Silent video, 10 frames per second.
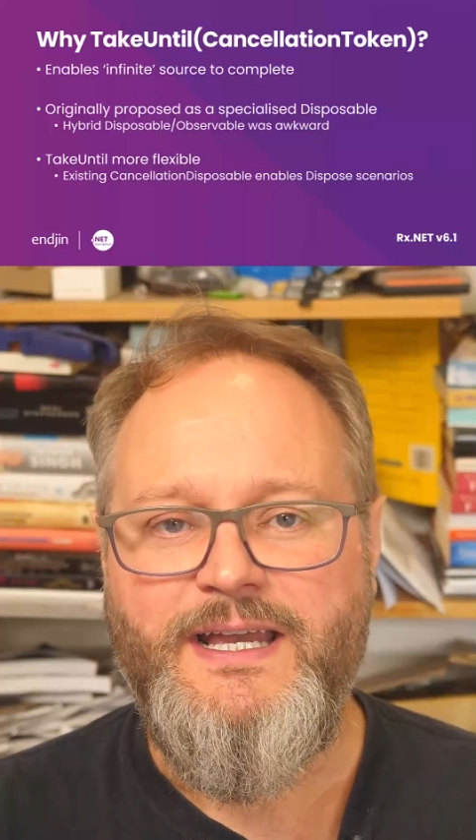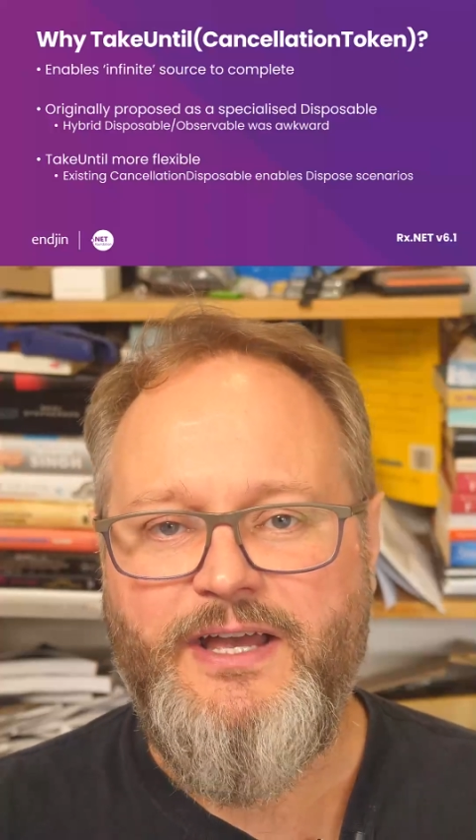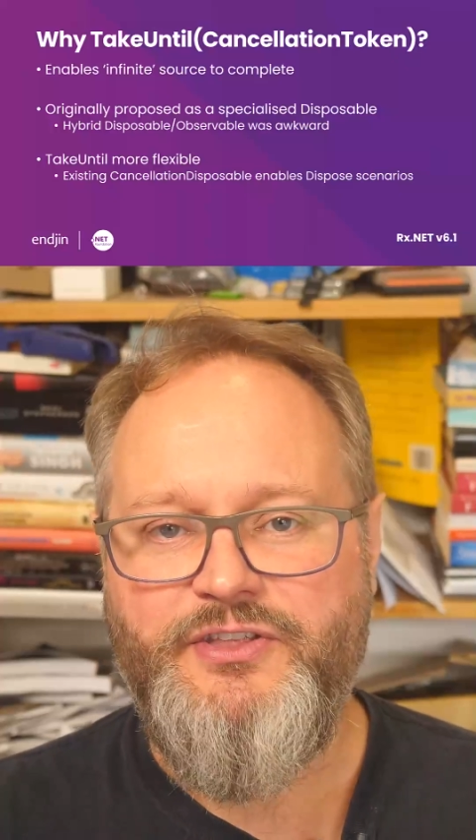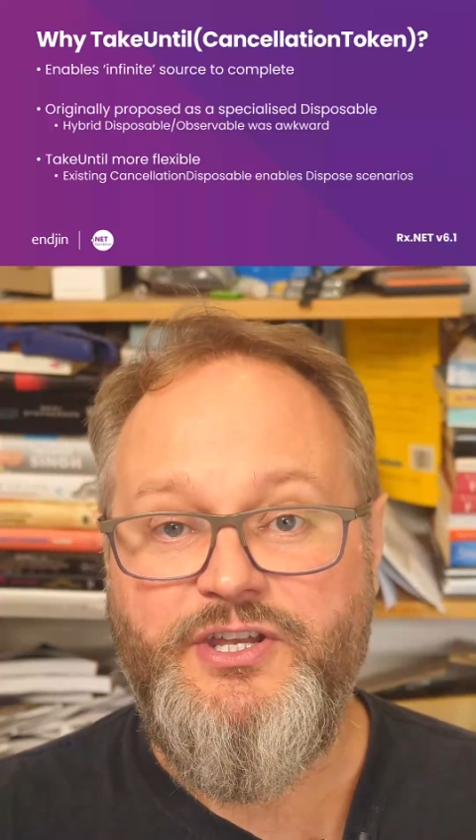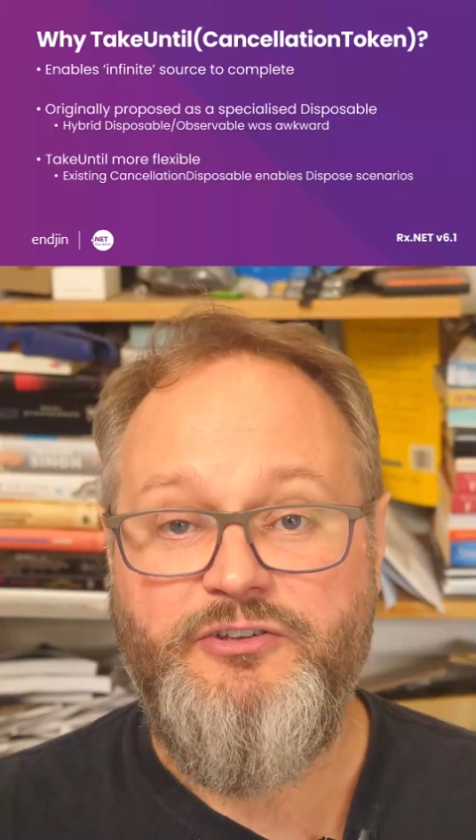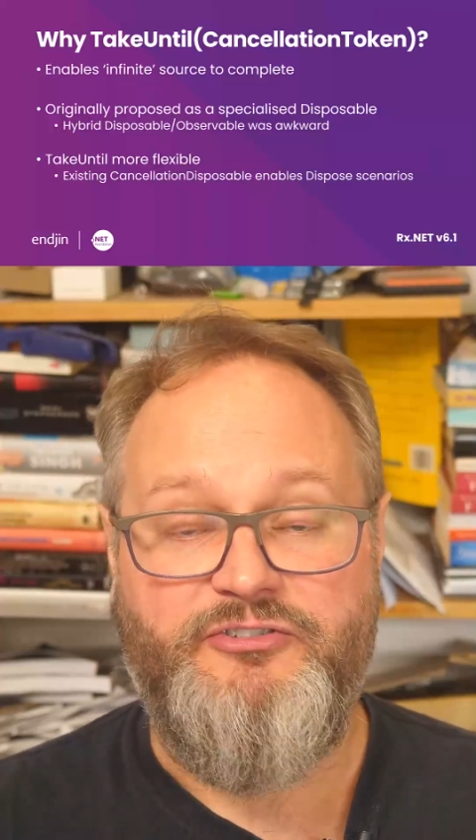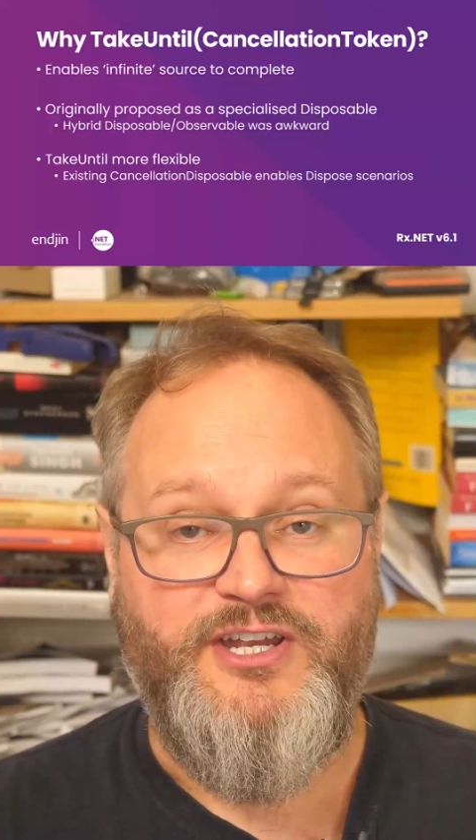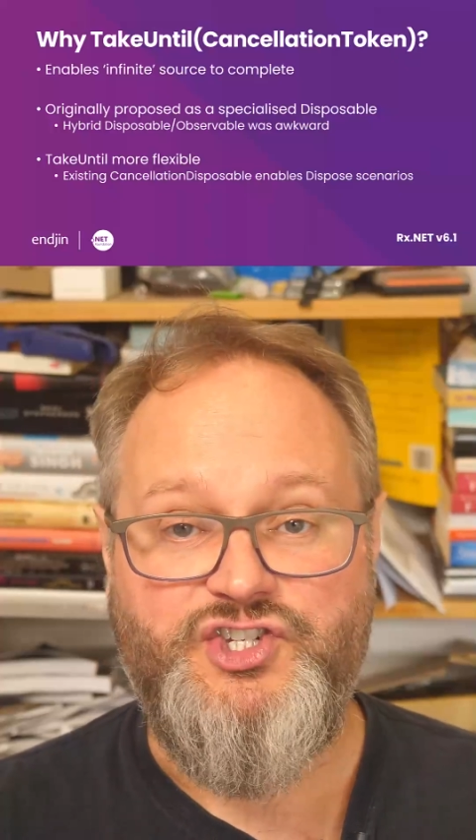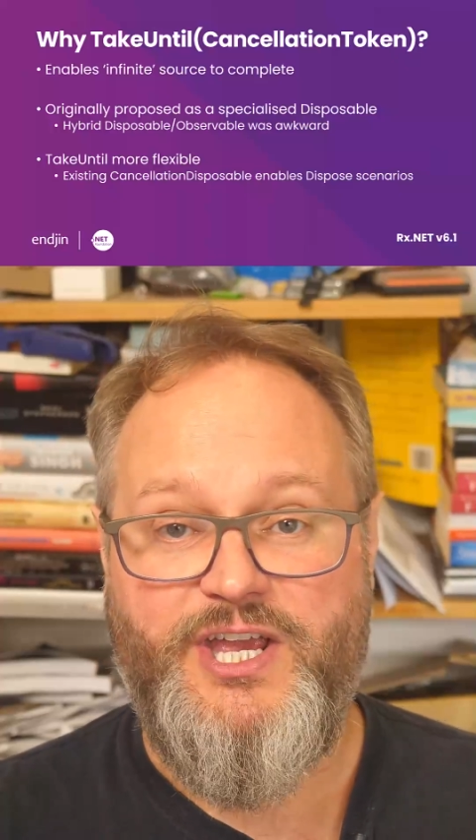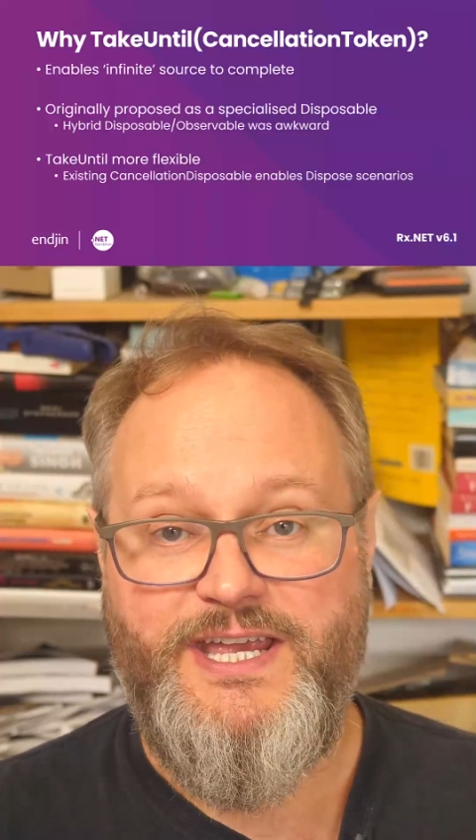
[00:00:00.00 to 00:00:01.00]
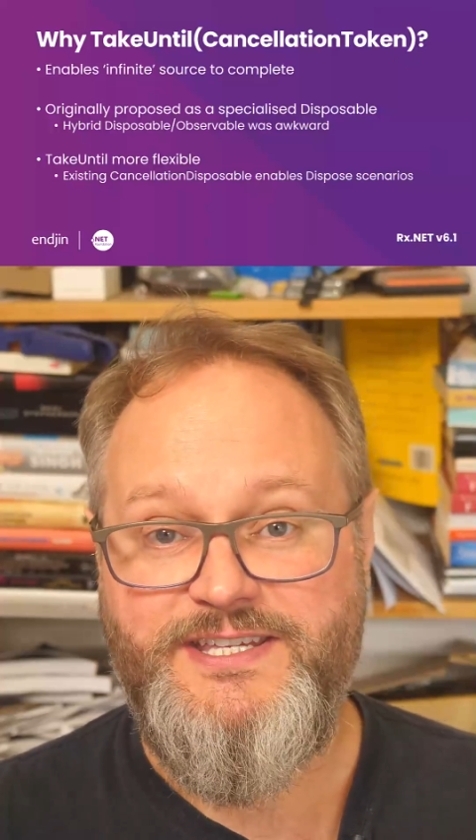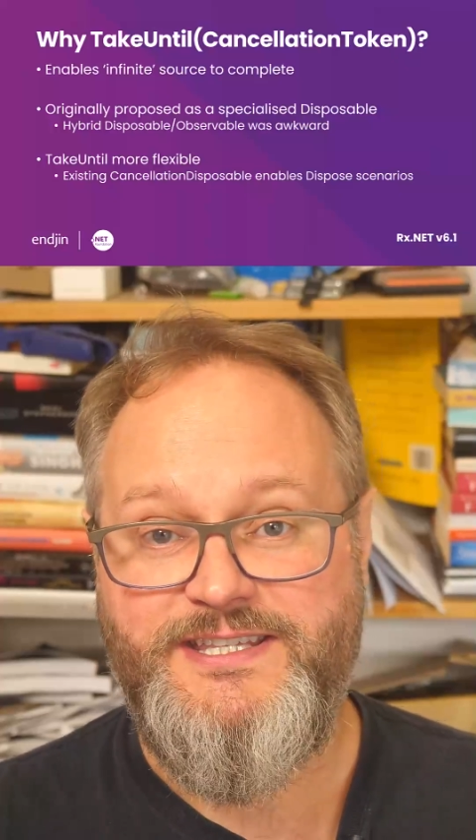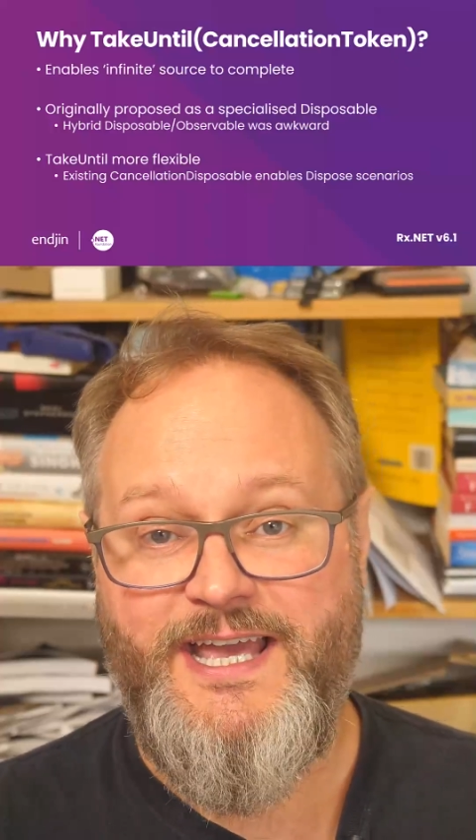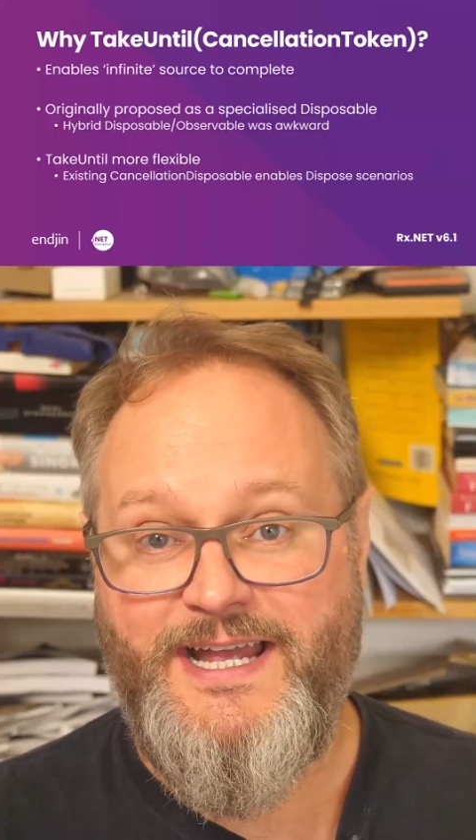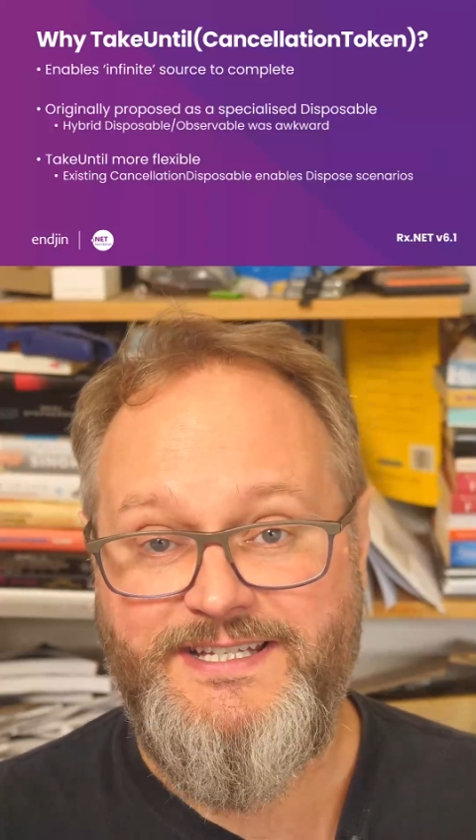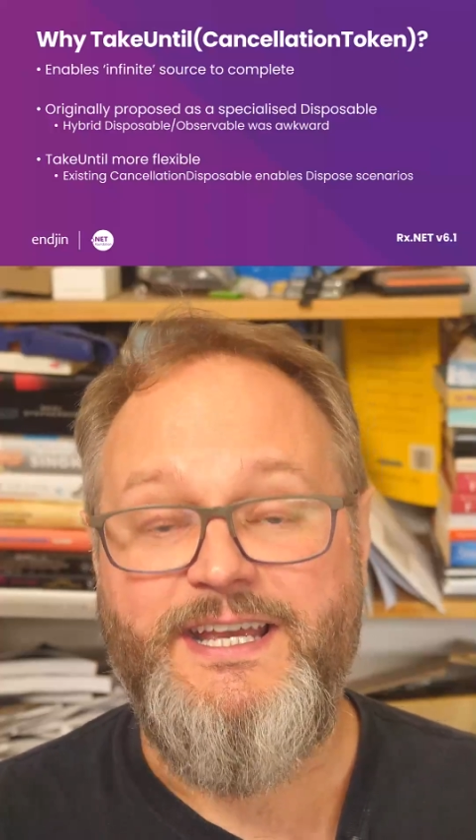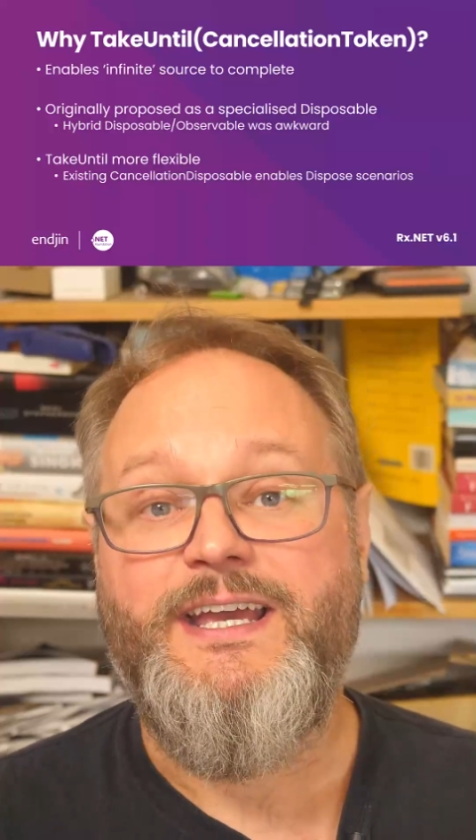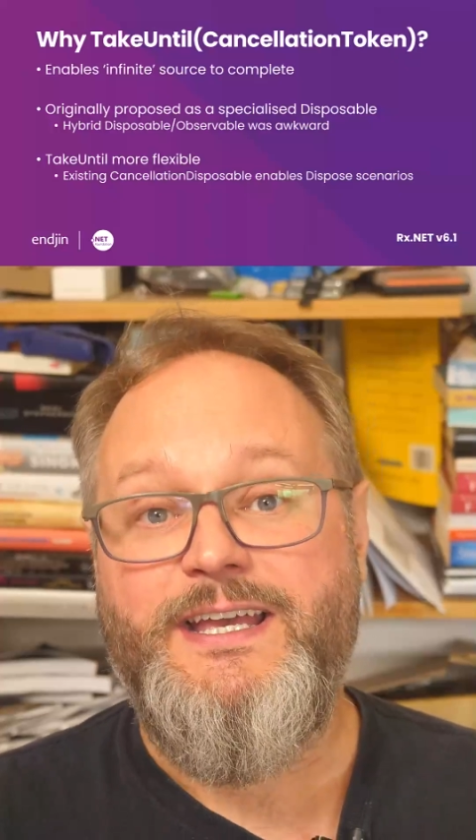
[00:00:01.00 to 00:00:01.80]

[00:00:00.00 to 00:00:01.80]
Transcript: And the new feature is that